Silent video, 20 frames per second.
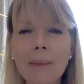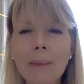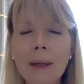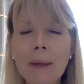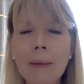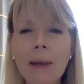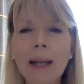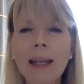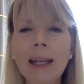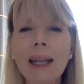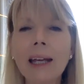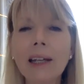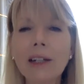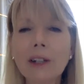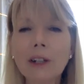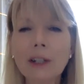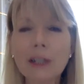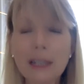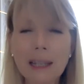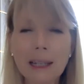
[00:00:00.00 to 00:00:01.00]
Maybe I can't
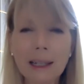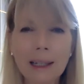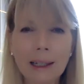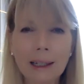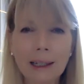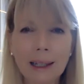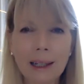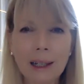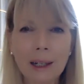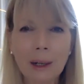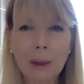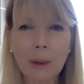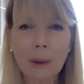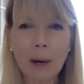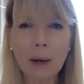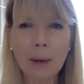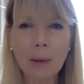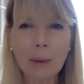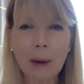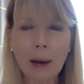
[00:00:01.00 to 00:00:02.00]
articulate it
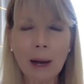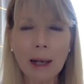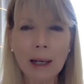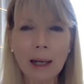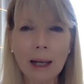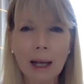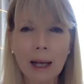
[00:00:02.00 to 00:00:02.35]
quite right.